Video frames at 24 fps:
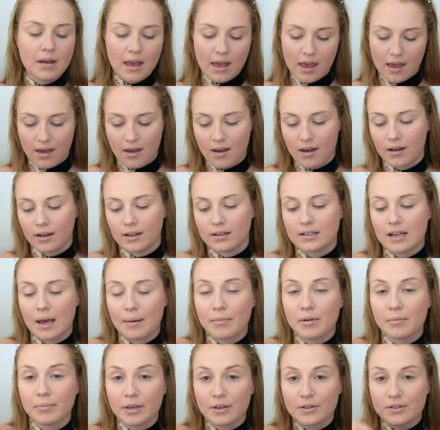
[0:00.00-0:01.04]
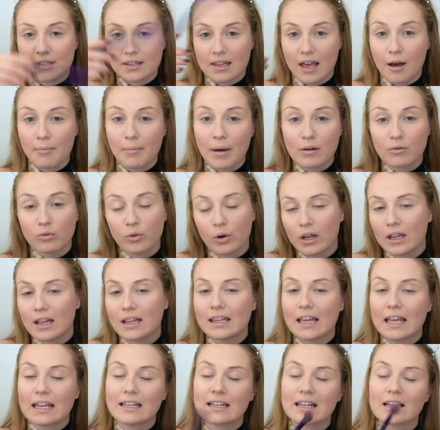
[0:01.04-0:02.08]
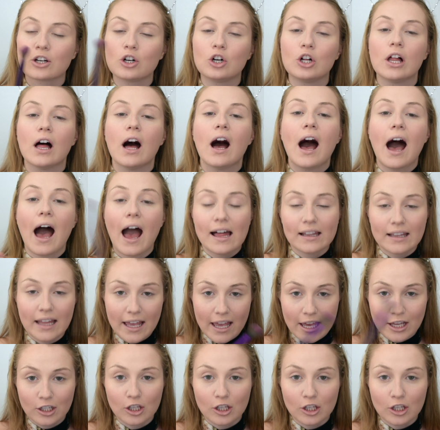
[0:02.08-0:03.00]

and I'm going to be using that on my Royal Langnickel Highlight